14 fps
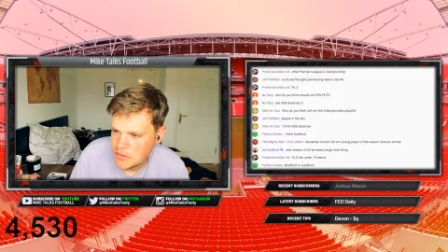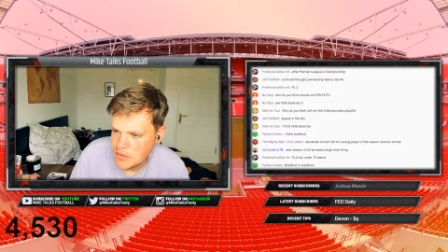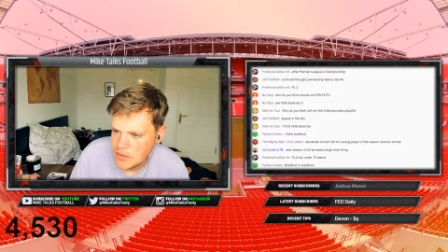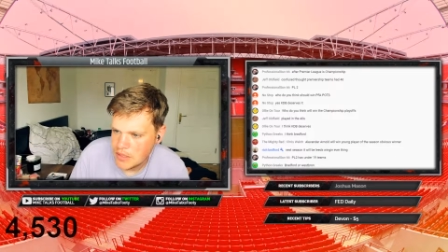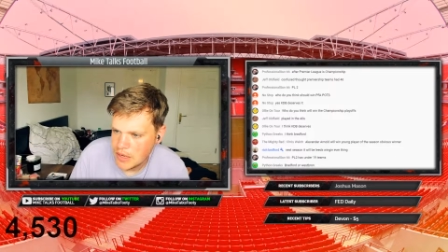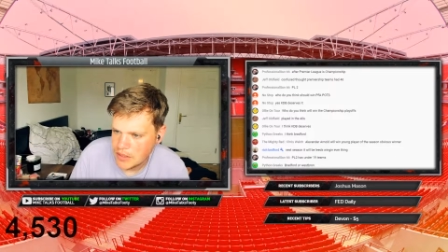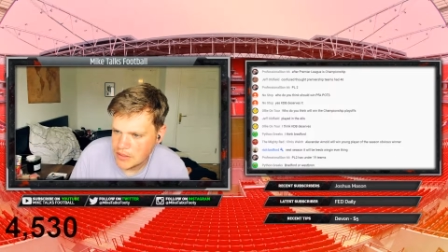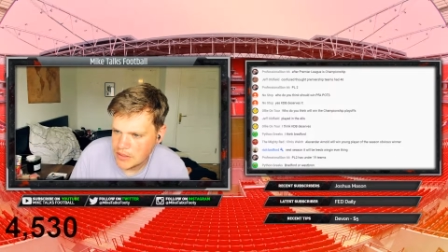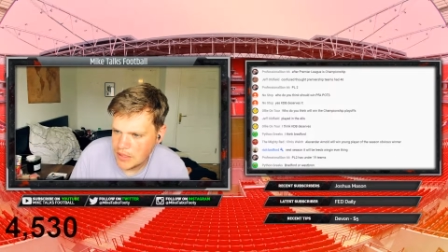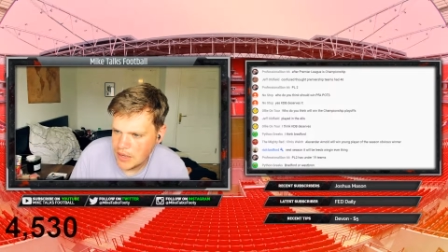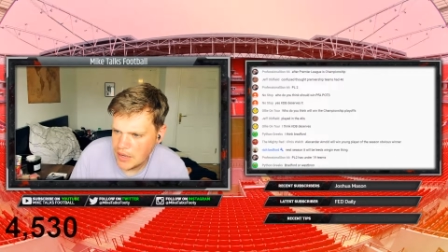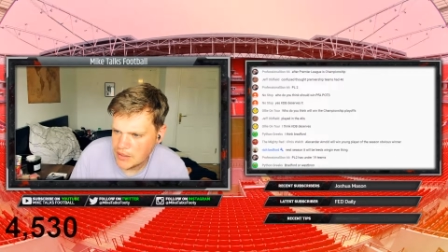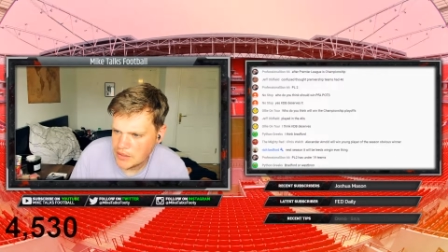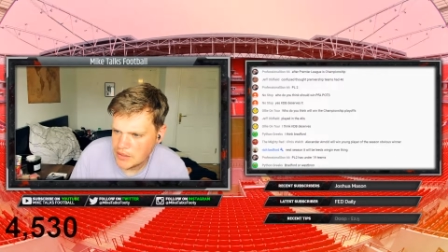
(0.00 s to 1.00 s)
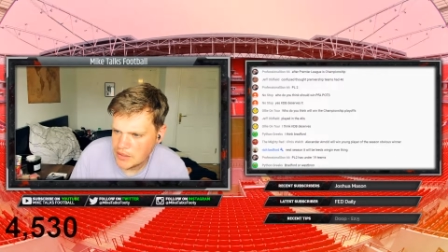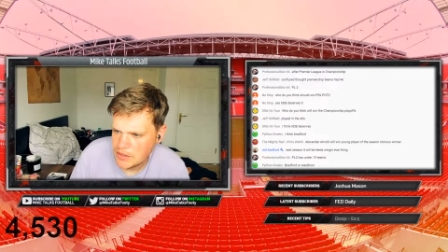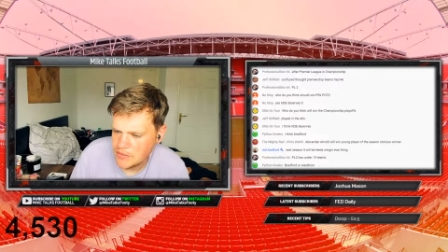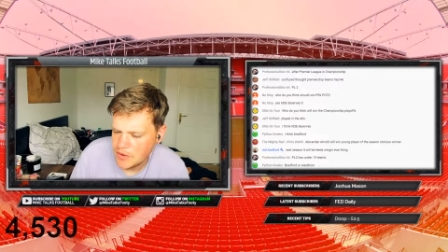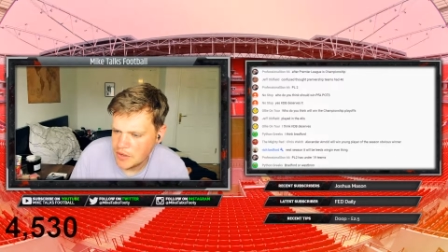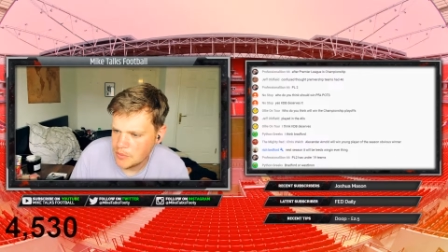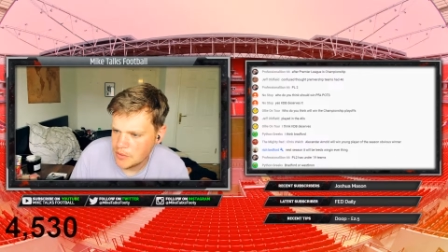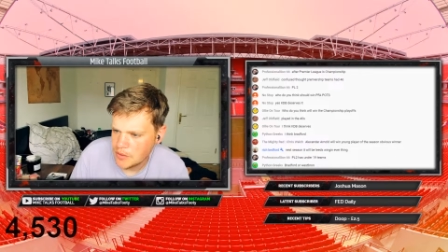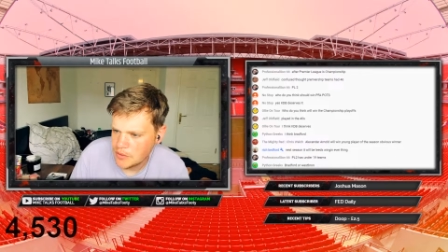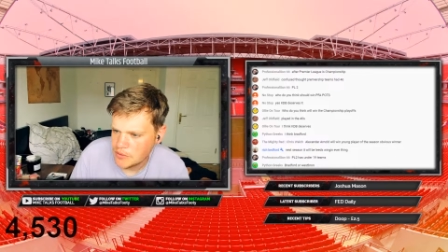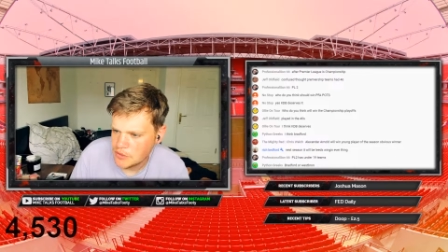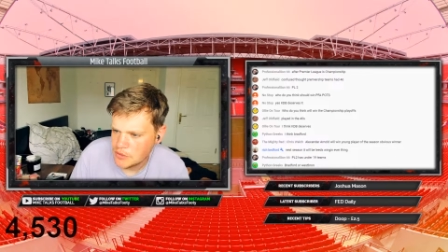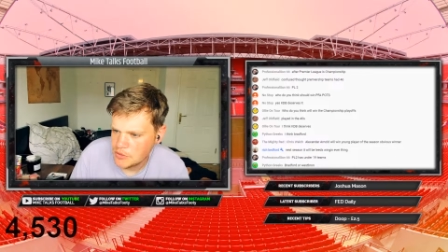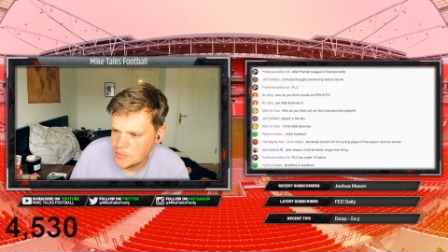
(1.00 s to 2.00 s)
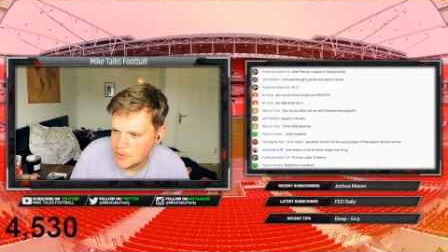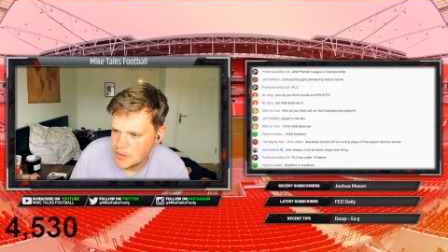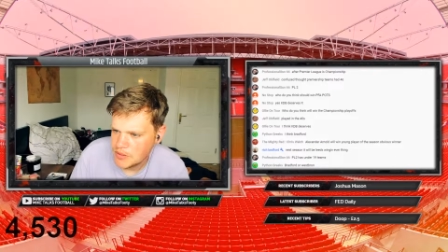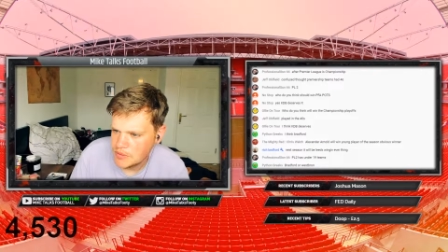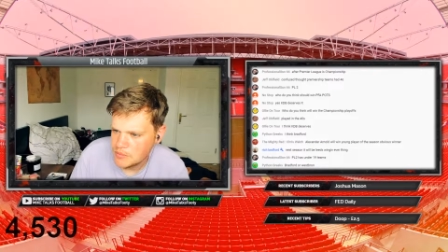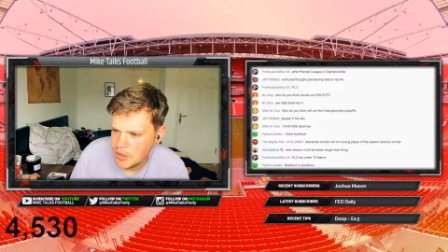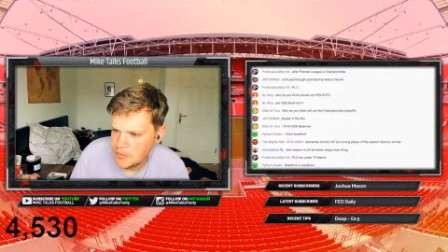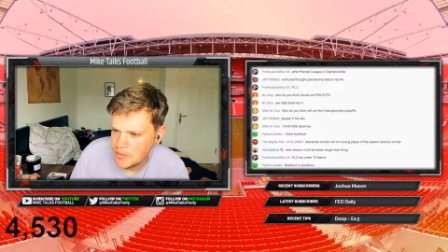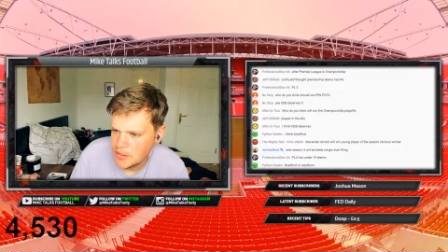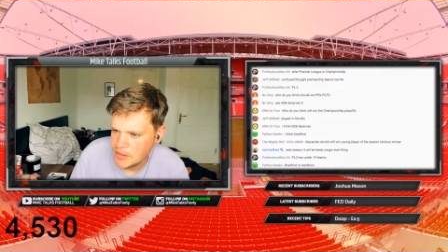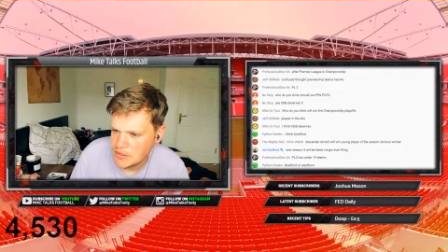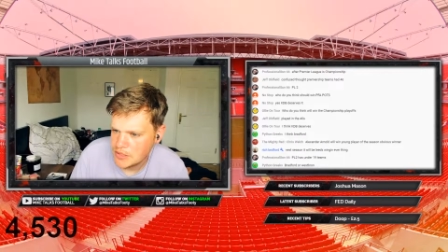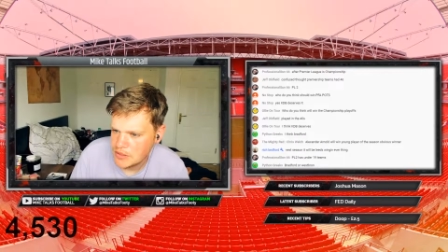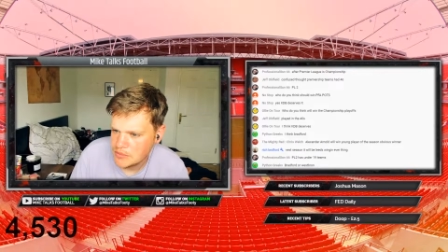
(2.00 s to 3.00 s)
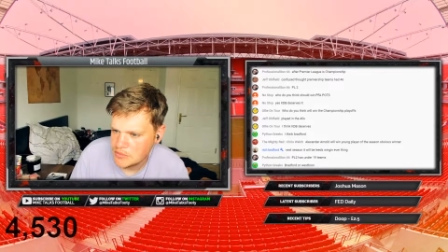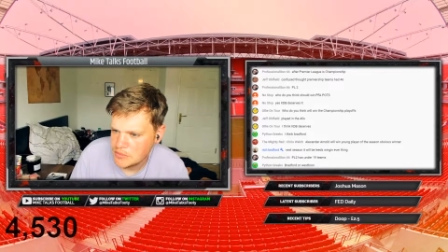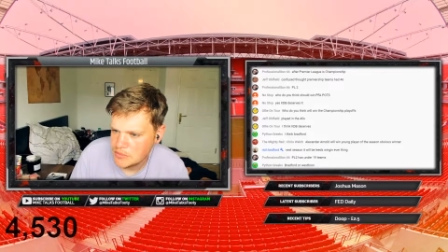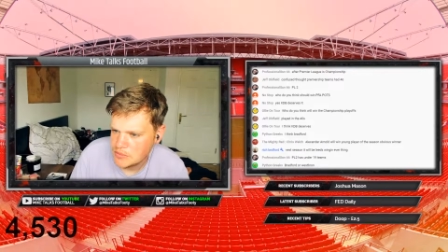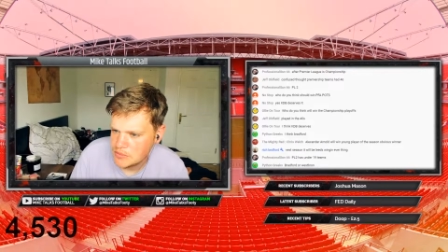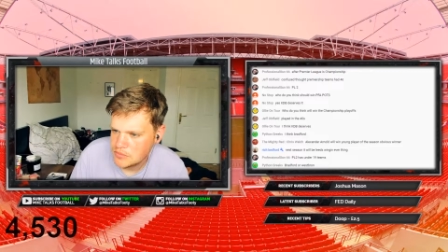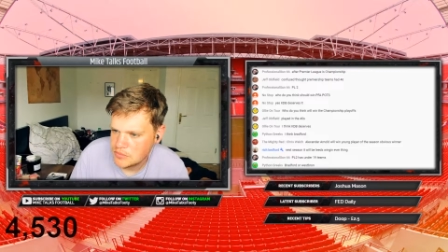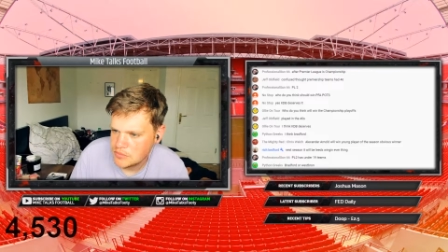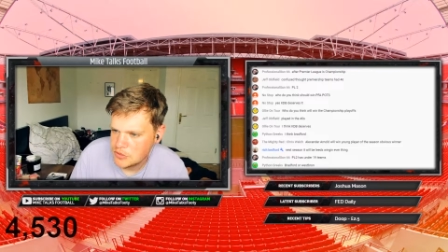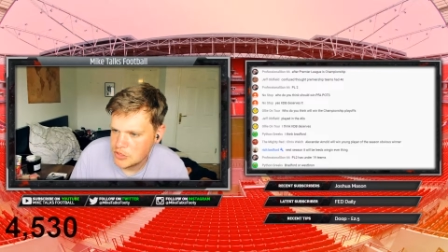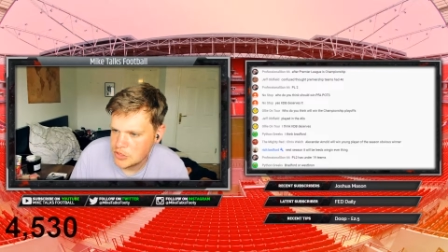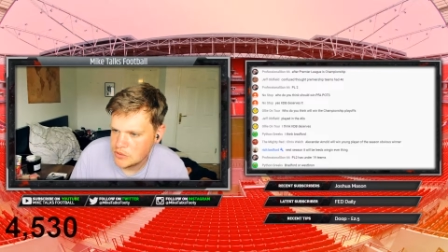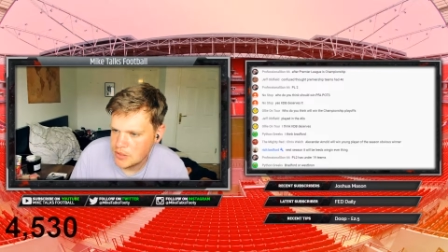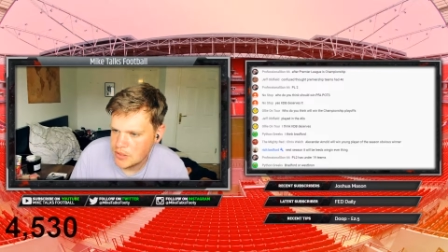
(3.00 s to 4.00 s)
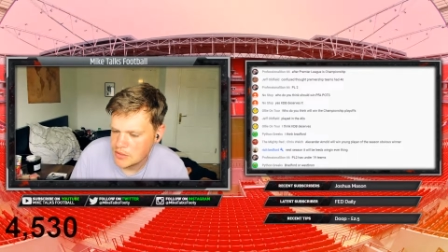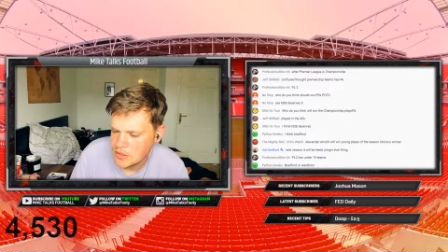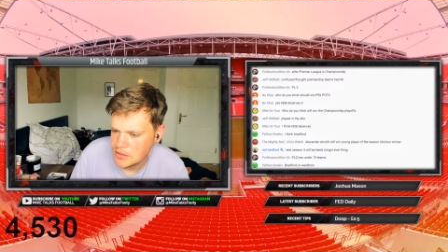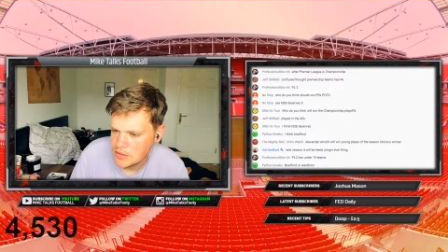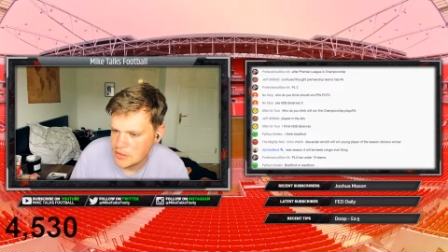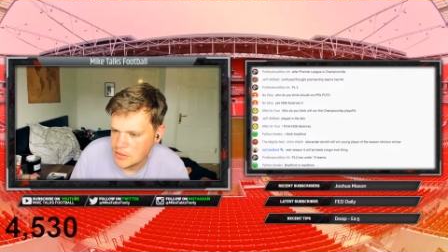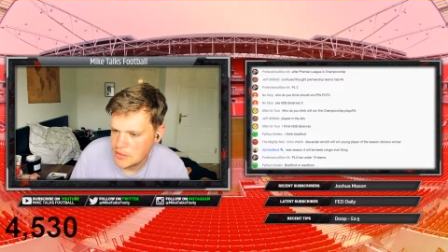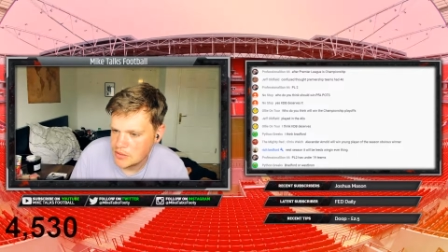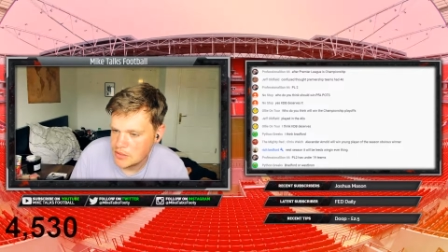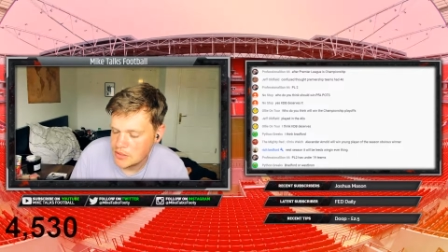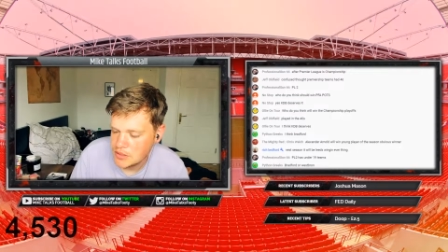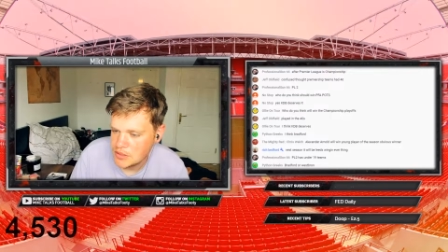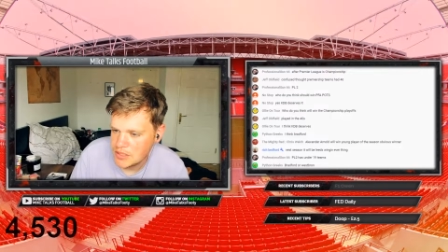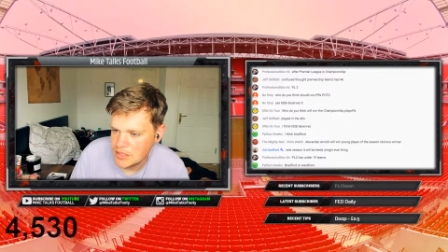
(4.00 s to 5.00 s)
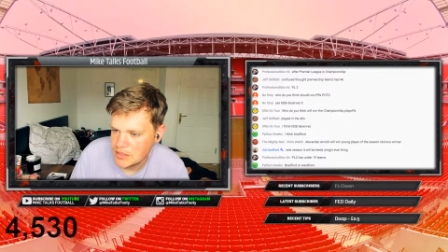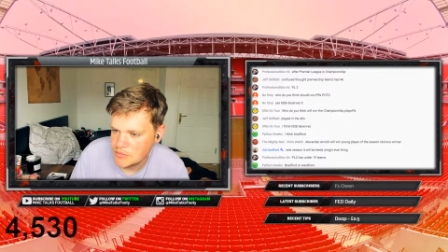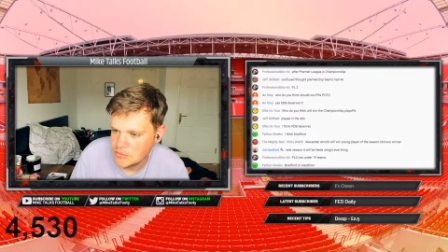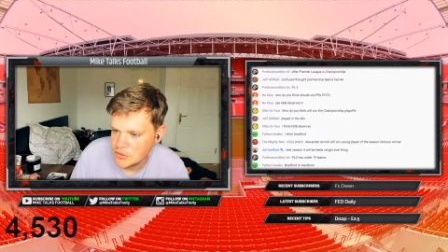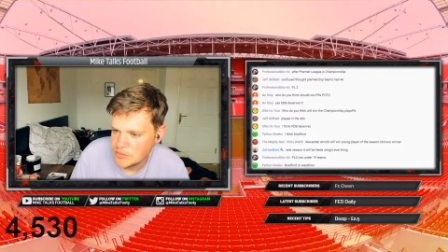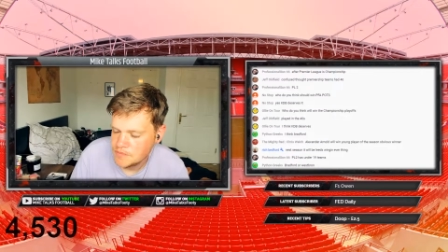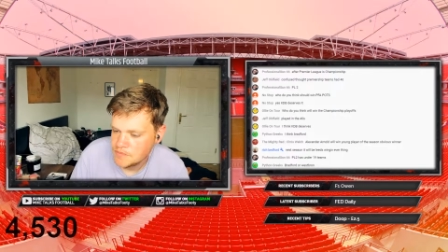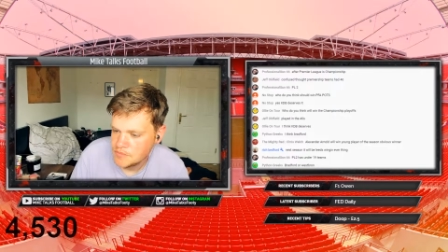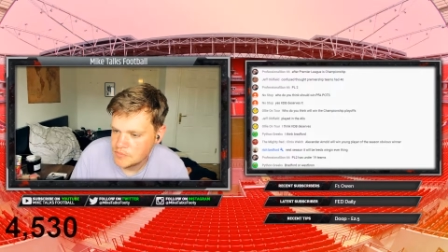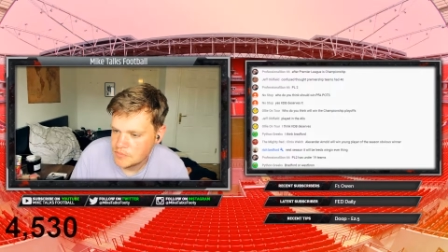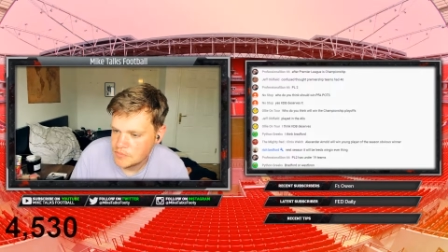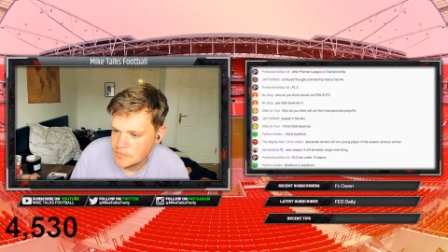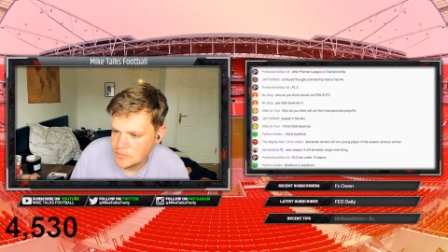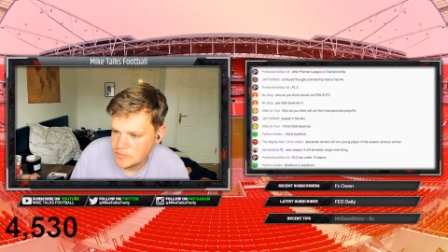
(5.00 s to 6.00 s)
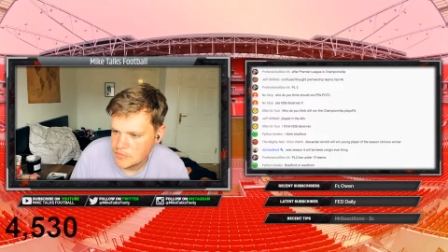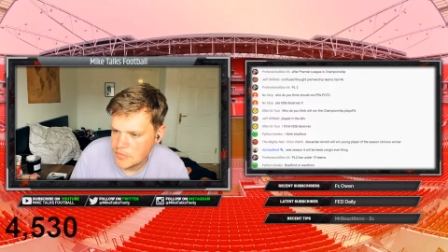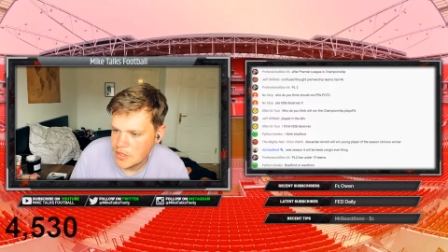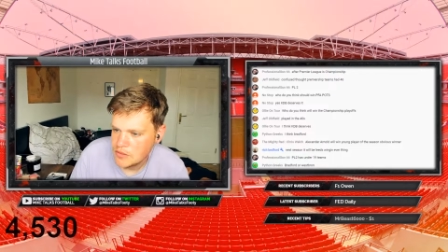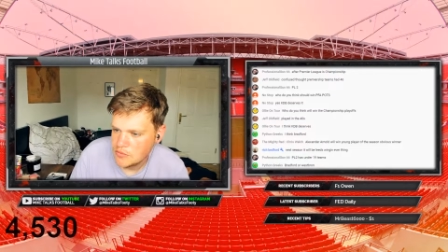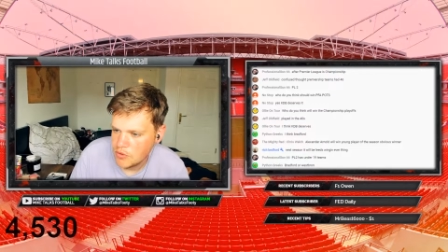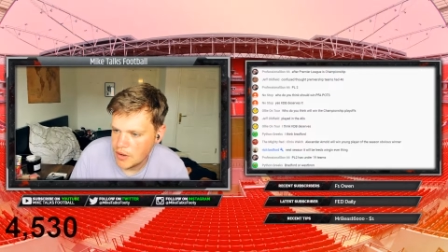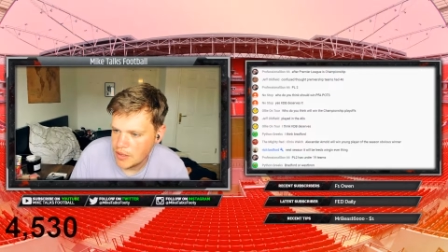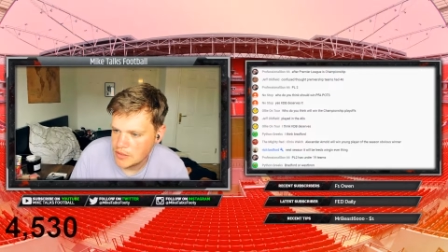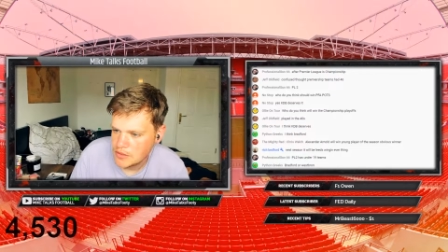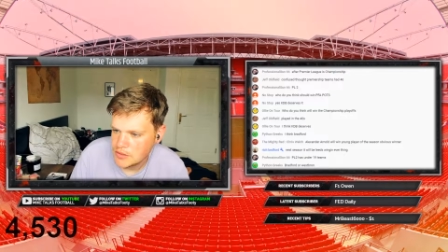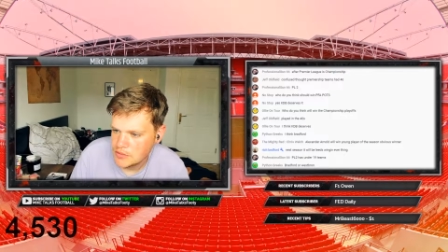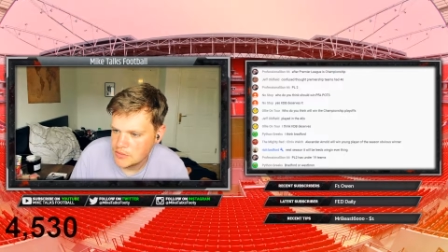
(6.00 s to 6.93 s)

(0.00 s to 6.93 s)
Yeah, I can't think of anyone else who'd be in it. Premier League Team 2 has under 19 teams. Right.